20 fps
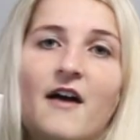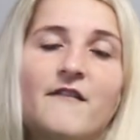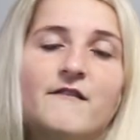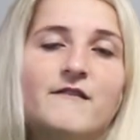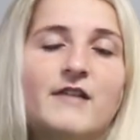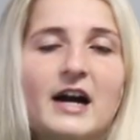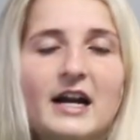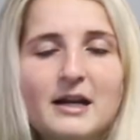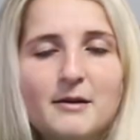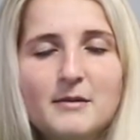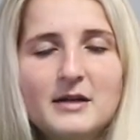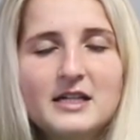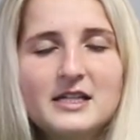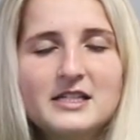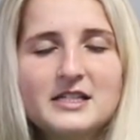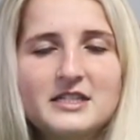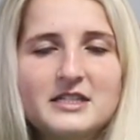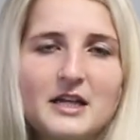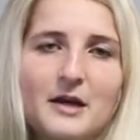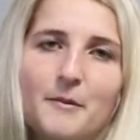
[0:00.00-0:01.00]

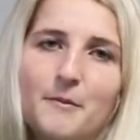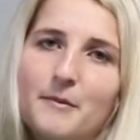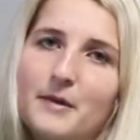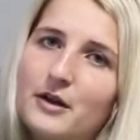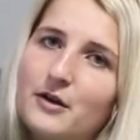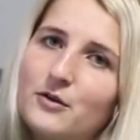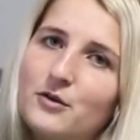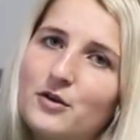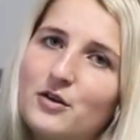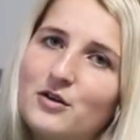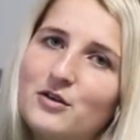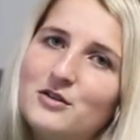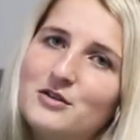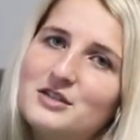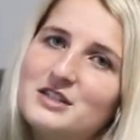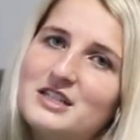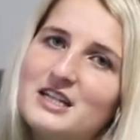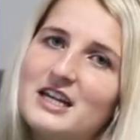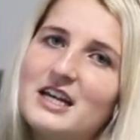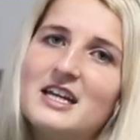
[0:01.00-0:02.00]
vitamins,
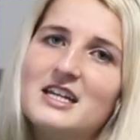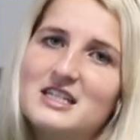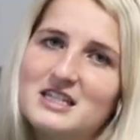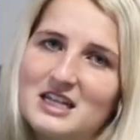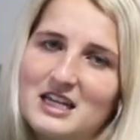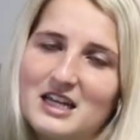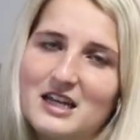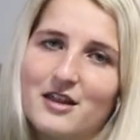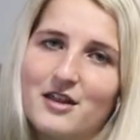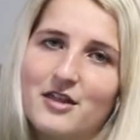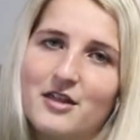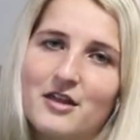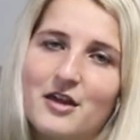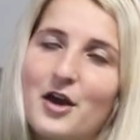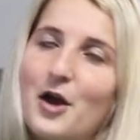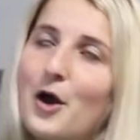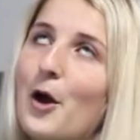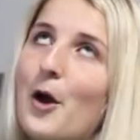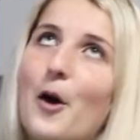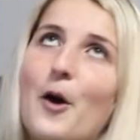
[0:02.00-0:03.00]
minerals, and teeth.
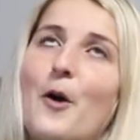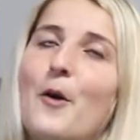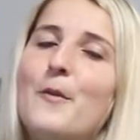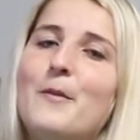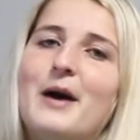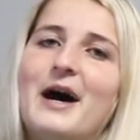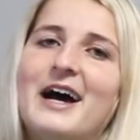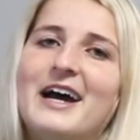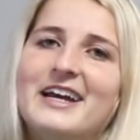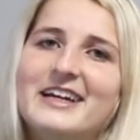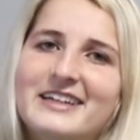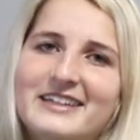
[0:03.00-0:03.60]
Oh my.